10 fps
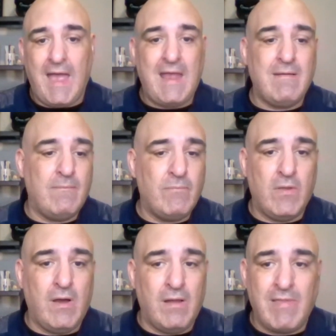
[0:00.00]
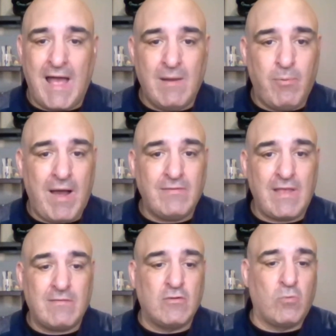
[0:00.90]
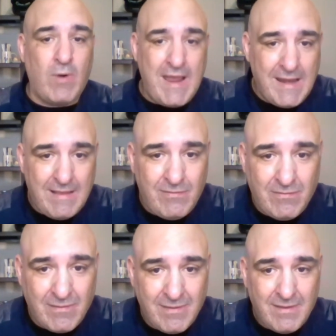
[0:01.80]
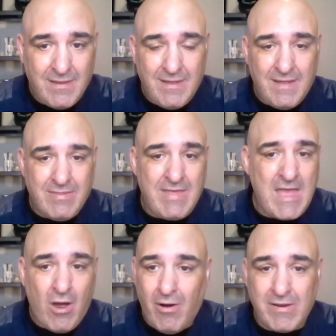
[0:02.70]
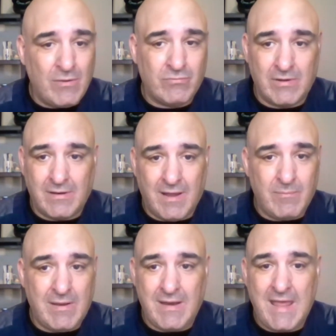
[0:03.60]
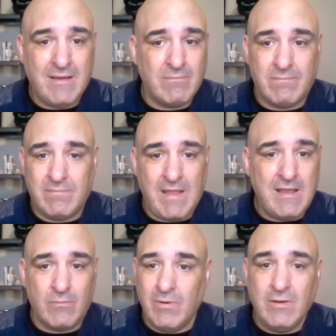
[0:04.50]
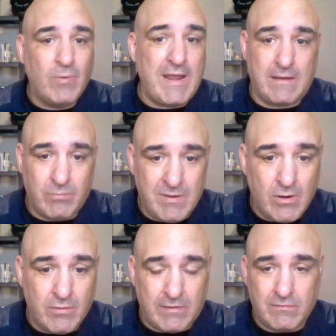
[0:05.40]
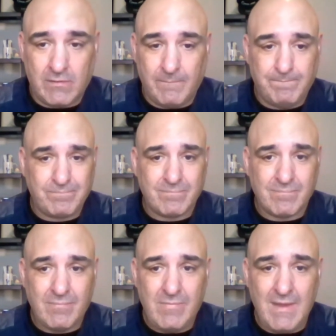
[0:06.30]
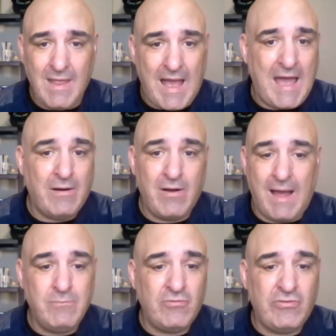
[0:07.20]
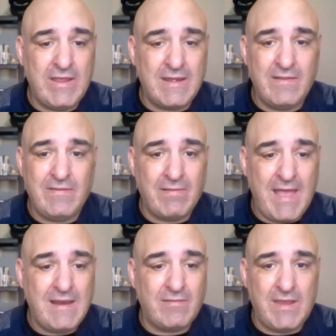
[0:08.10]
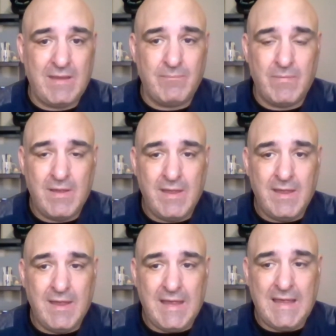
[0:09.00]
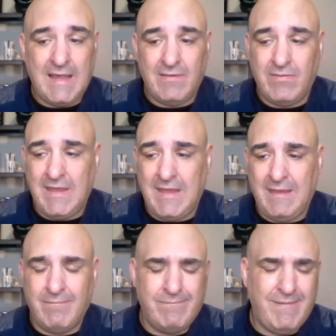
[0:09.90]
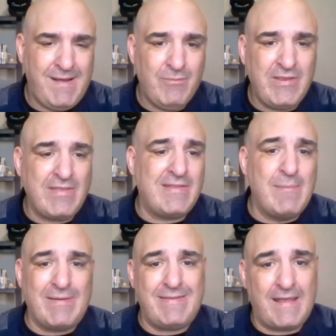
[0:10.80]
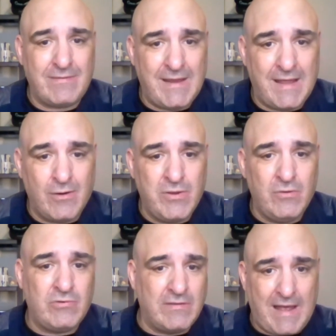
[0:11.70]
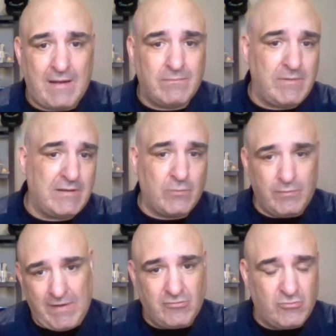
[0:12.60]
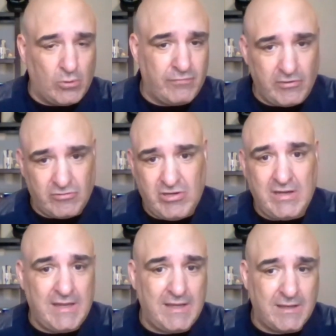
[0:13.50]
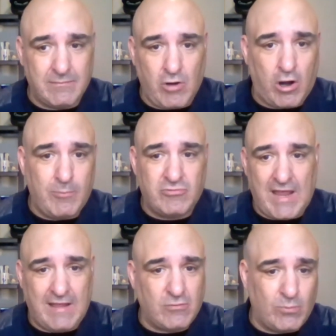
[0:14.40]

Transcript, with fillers: and lineup wise, as great as they are, Houston. I mean, they could they could really rake. We know this. I don't. I'm just thinking this Atlanta team is the I don't say the team of destiny. I know Houston's out like the revenge tour for the cheating and garbage cans or